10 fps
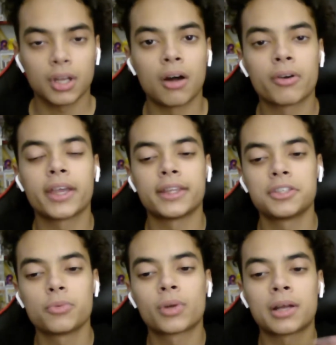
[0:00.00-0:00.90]
Okay,
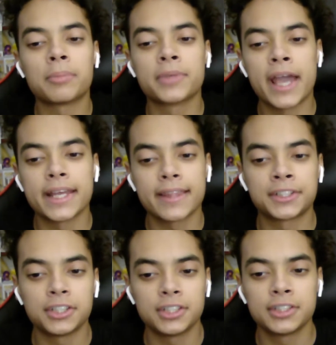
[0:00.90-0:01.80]
this is what I'm getting, that
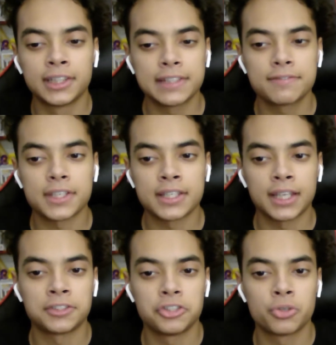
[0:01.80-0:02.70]
she lived in
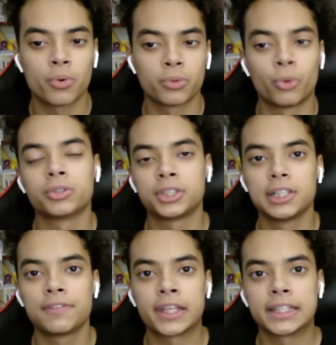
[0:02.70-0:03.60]
1920, well, she
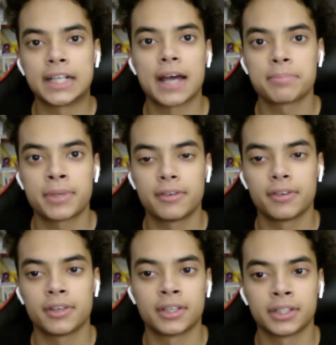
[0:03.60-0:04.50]
lived in the time
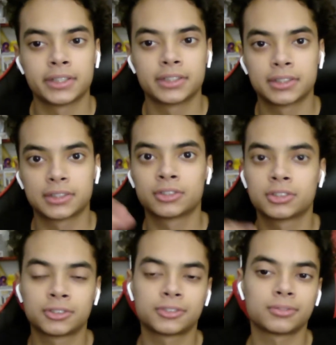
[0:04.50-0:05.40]
period and,
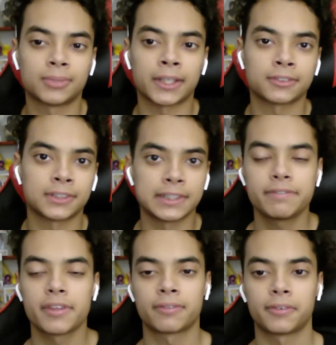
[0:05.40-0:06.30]
like,
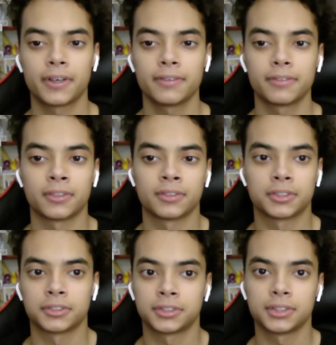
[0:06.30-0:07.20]
lived there forever
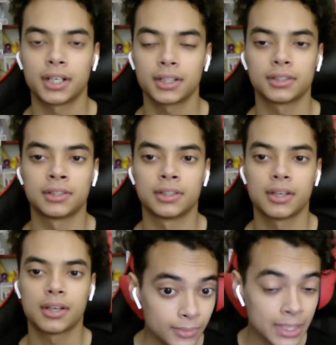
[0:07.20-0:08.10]
until she died.
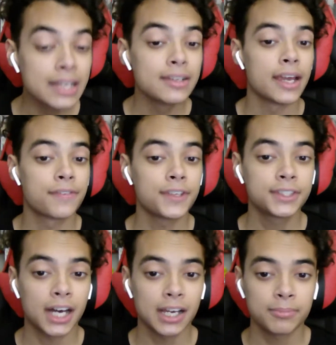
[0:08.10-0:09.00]
At this
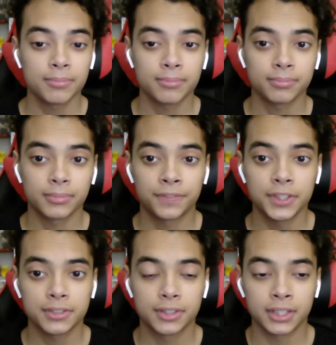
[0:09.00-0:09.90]
time, if
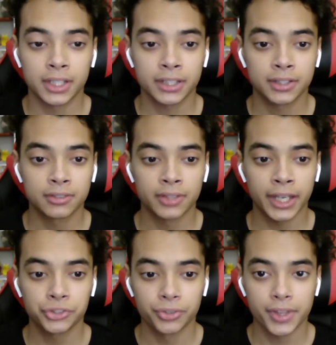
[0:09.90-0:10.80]
these, like, little
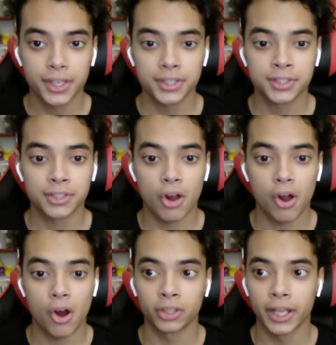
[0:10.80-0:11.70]
angel things
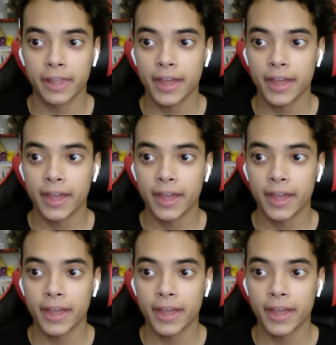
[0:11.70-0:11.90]
or like